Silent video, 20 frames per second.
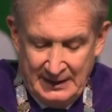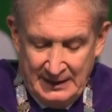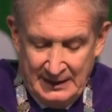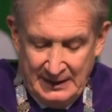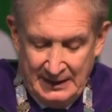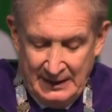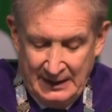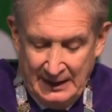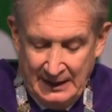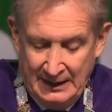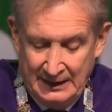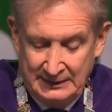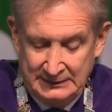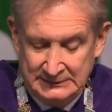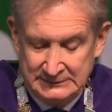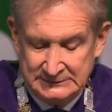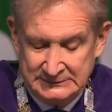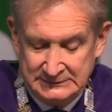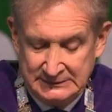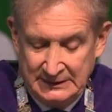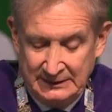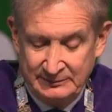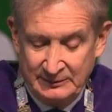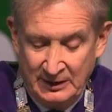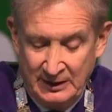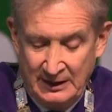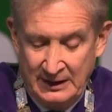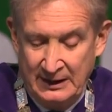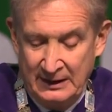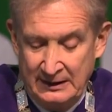I'm going
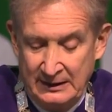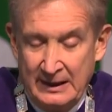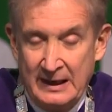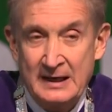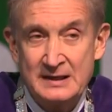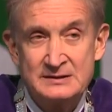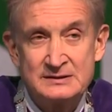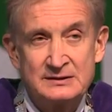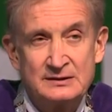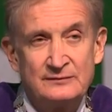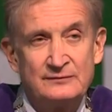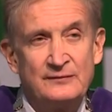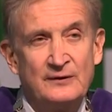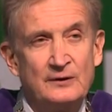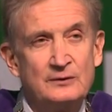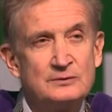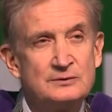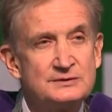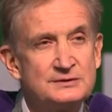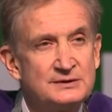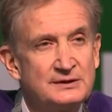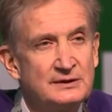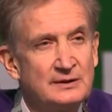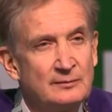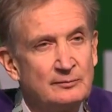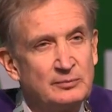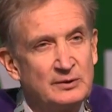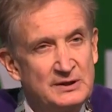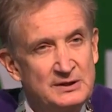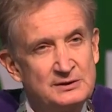to ask the folks in the
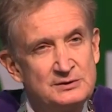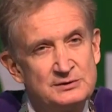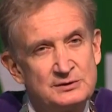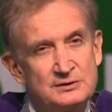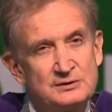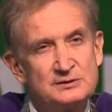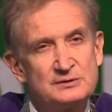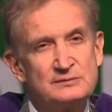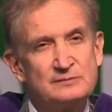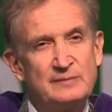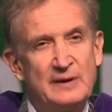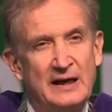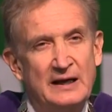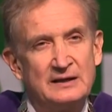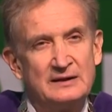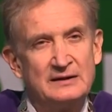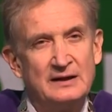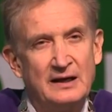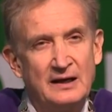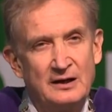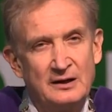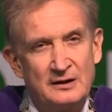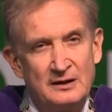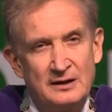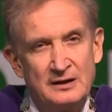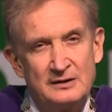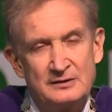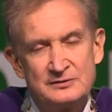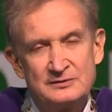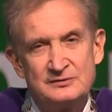bleachers back there
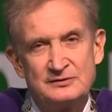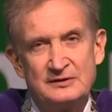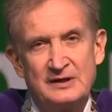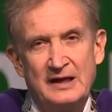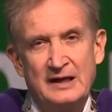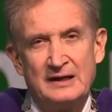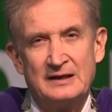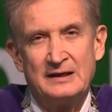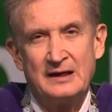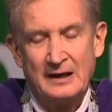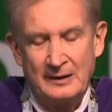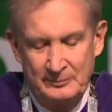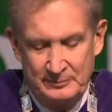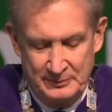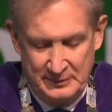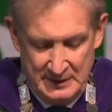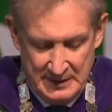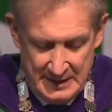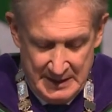to stand up.